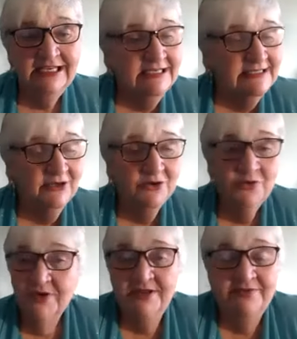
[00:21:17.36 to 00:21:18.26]

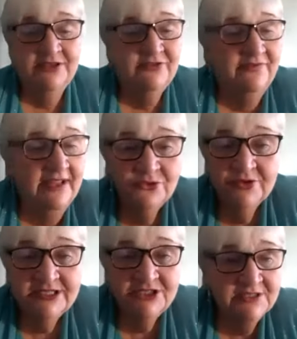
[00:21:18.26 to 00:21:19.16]
So the faith
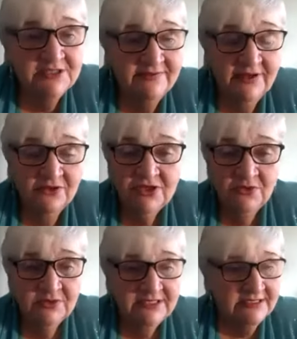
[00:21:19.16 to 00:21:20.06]
traditions have all
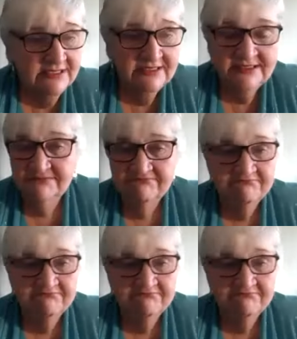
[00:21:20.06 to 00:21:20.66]
told us this.